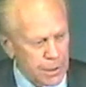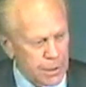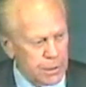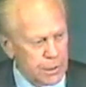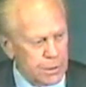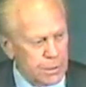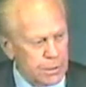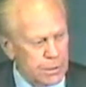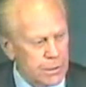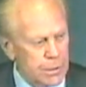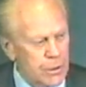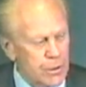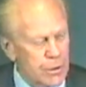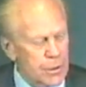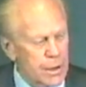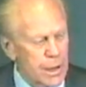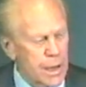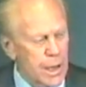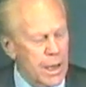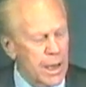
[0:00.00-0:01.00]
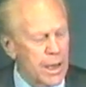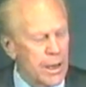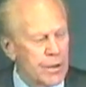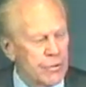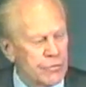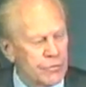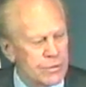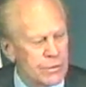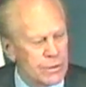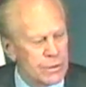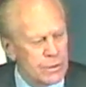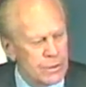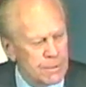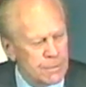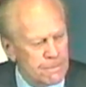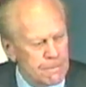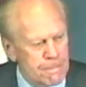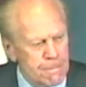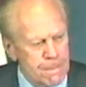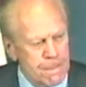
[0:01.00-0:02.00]
a year and a half.
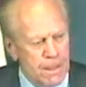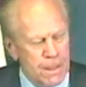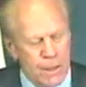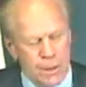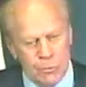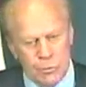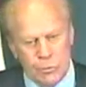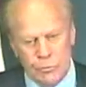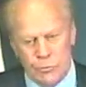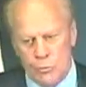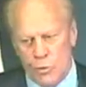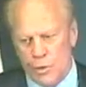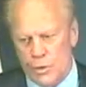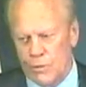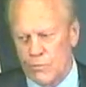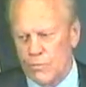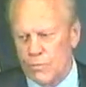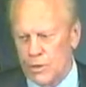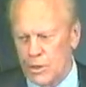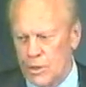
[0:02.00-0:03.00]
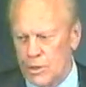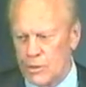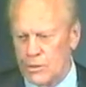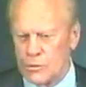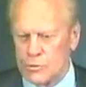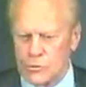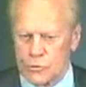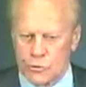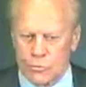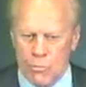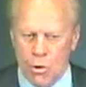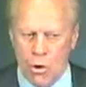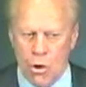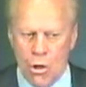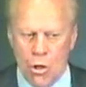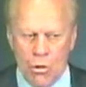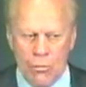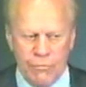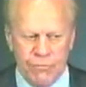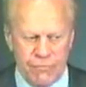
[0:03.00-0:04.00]
It was one of the
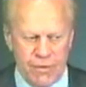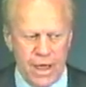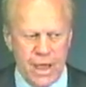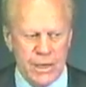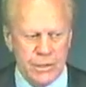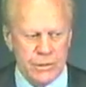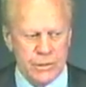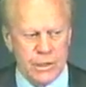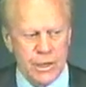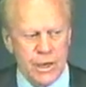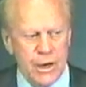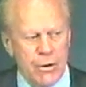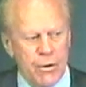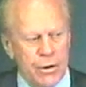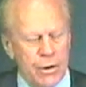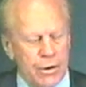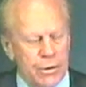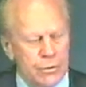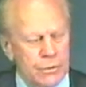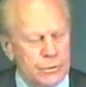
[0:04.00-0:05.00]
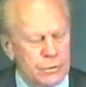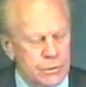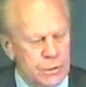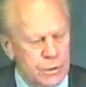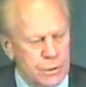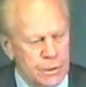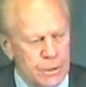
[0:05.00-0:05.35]
small, fast carriers.